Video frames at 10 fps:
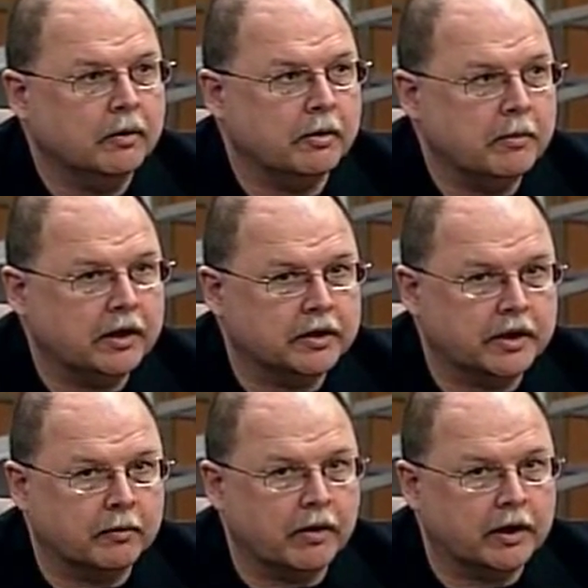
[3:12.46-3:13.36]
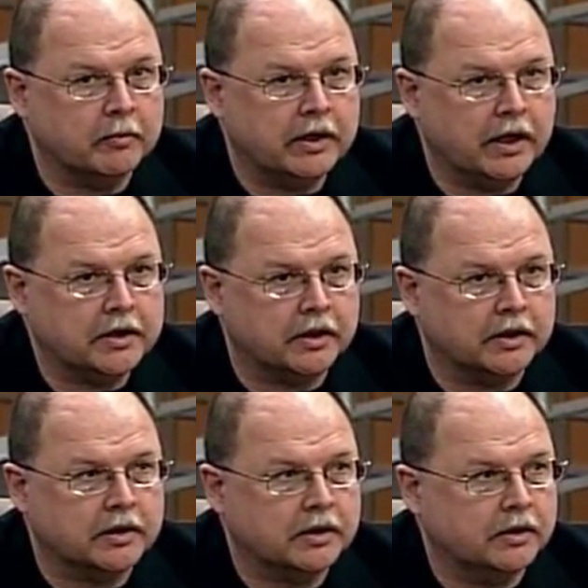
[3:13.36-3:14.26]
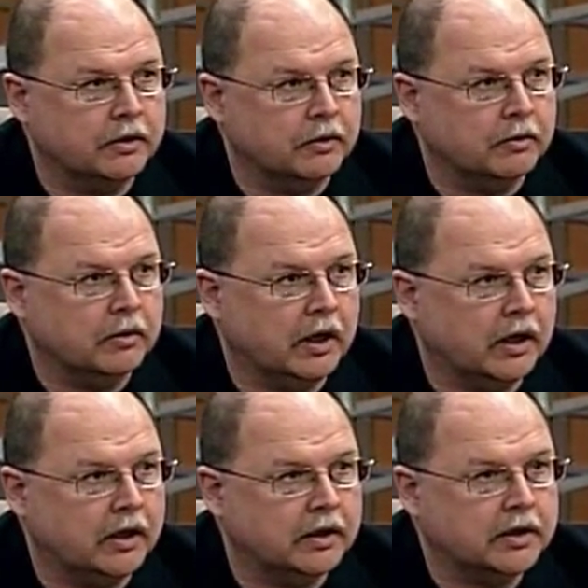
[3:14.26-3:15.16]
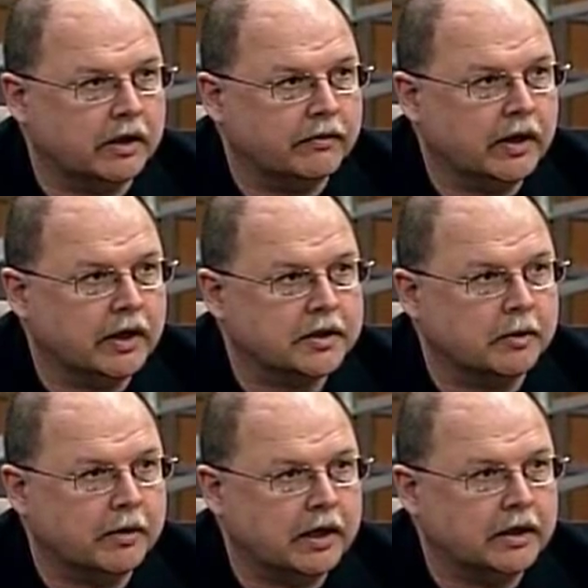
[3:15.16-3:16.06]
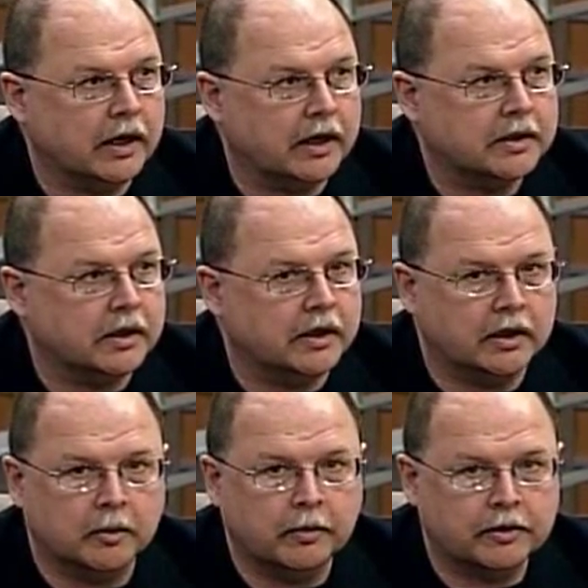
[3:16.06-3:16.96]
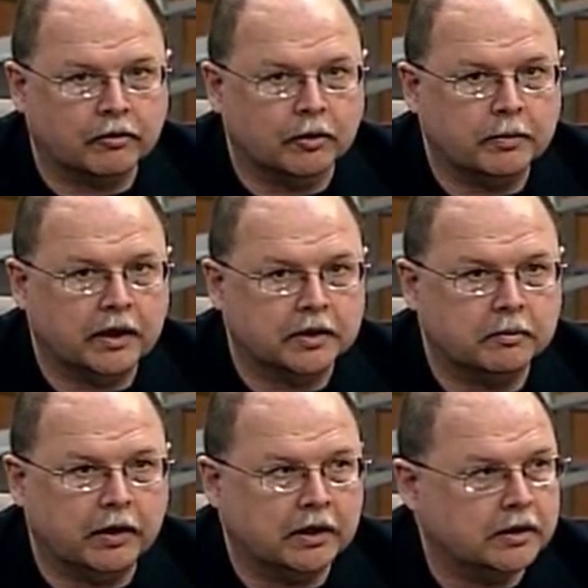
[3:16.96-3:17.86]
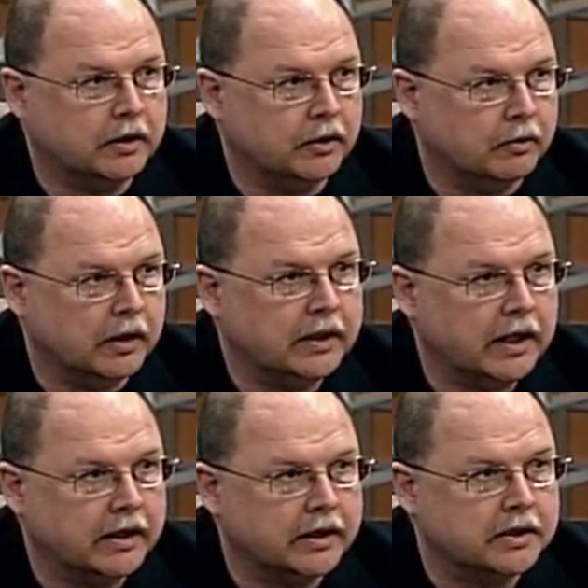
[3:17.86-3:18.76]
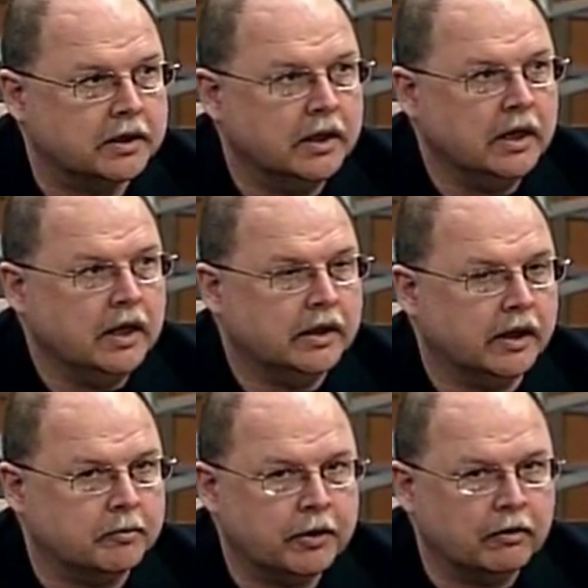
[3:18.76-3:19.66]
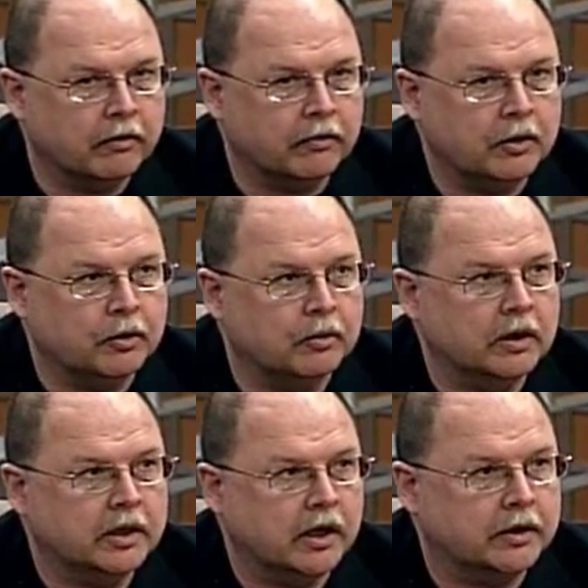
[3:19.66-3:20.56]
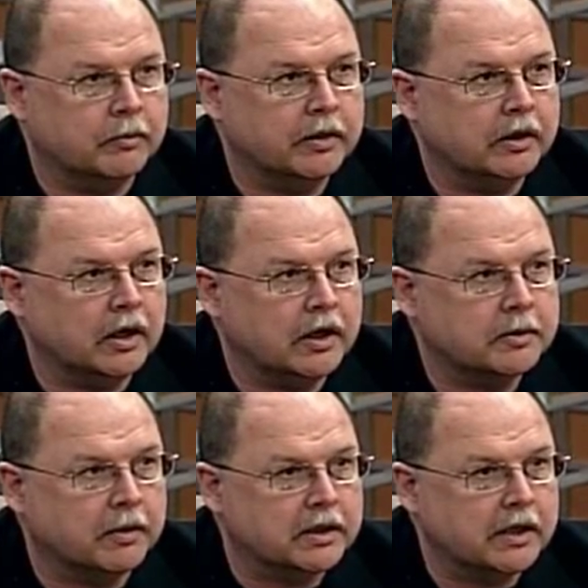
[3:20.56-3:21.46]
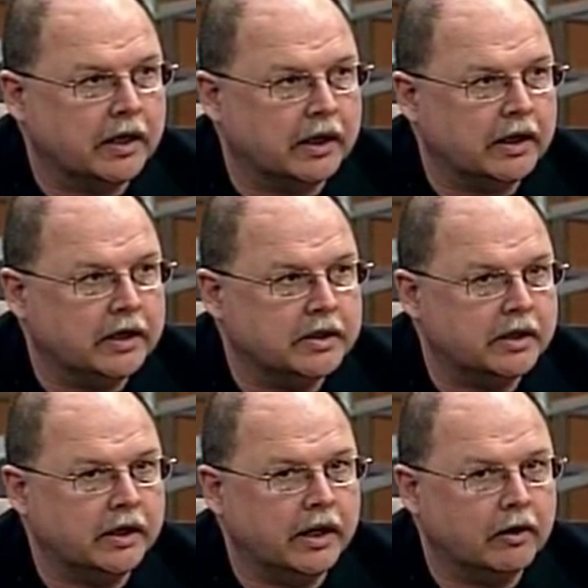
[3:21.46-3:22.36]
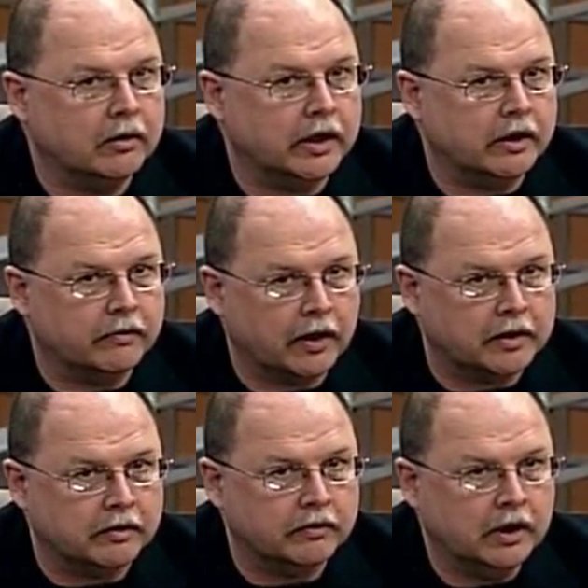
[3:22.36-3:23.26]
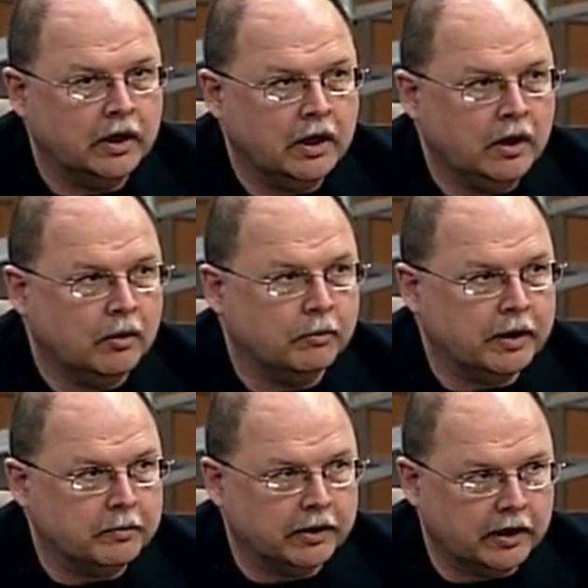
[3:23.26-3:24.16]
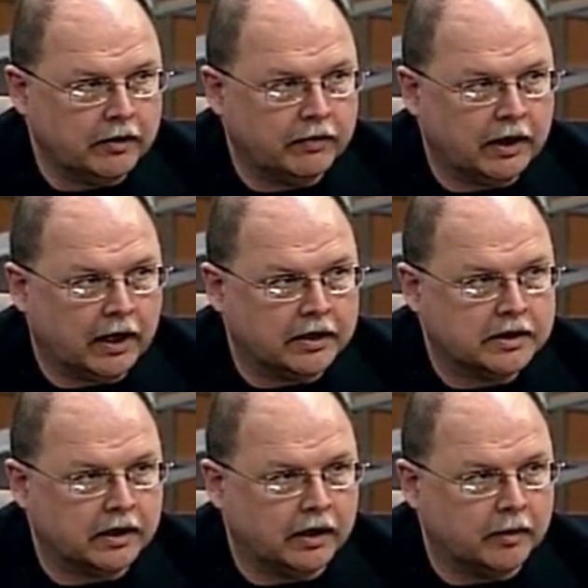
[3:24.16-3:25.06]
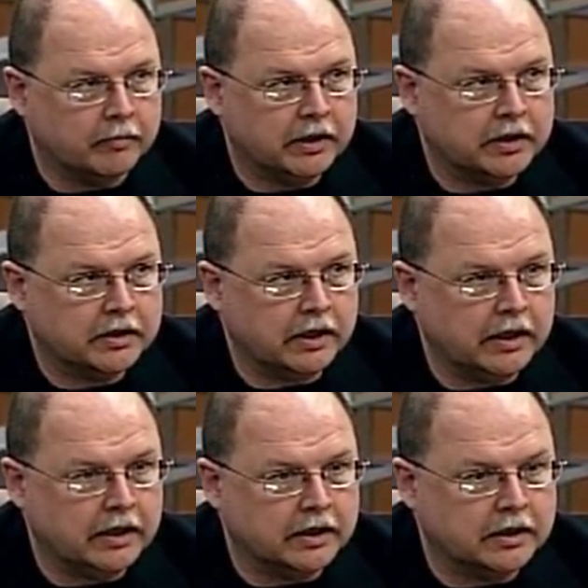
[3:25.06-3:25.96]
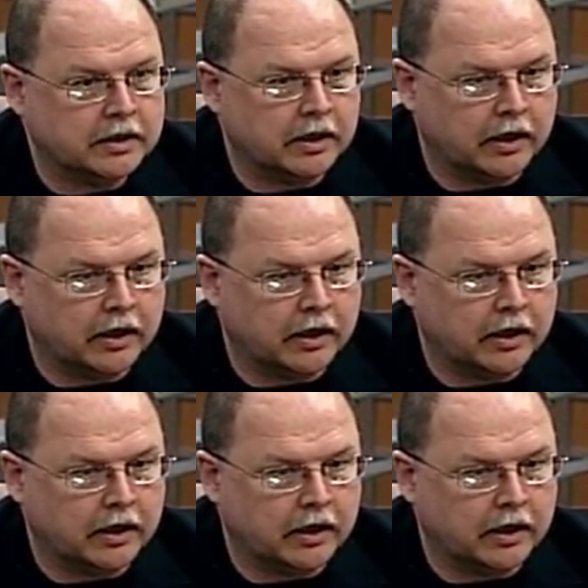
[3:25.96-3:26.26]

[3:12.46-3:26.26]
we made the same recommendations to the Senate Finance Committee that the Lumetra Group has made to you, and that is that peer review conducted within the hospital setting is inherently ineffective. We believe that this is